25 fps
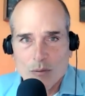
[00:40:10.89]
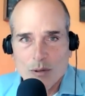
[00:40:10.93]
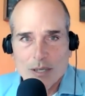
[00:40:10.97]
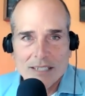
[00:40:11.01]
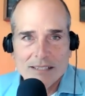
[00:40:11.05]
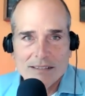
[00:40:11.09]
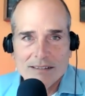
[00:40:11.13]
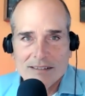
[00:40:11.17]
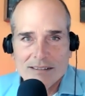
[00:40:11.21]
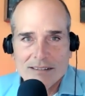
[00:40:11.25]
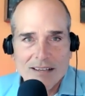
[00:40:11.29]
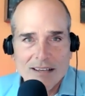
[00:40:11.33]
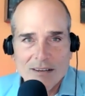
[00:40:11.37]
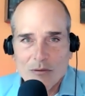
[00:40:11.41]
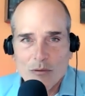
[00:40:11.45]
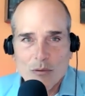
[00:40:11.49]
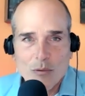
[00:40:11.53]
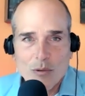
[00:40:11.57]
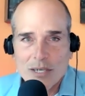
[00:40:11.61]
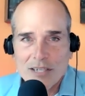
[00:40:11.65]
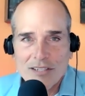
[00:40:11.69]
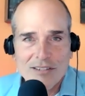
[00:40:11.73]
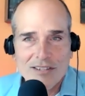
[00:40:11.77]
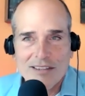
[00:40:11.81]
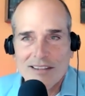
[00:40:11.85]
What is uh,
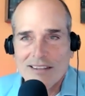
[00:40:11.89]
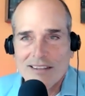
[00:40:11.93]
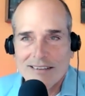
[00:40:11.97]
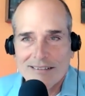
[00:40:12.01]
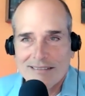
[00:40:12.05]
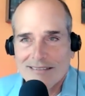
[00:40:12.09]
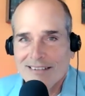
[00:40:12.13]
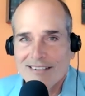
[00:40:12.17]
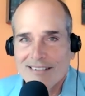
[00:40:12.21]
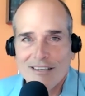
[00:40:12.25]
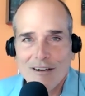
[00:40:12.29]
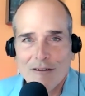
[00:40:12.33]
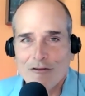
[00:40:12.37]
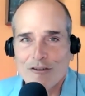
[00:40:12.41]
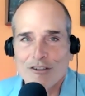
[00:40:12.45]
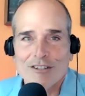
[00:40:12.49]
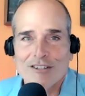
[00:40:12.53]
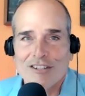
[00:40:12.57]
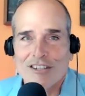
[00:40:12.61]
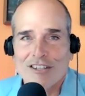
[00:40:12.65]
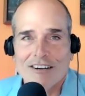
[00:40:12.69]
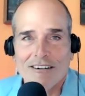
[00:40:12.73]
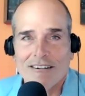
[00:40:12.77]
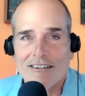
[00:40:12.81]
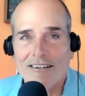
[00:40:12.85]
what is the
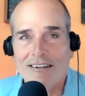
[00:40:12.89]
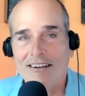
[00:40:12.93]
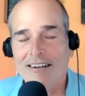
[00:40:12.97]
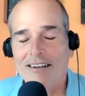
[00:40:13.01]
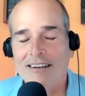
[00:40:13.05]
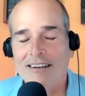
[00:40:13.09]
difference here?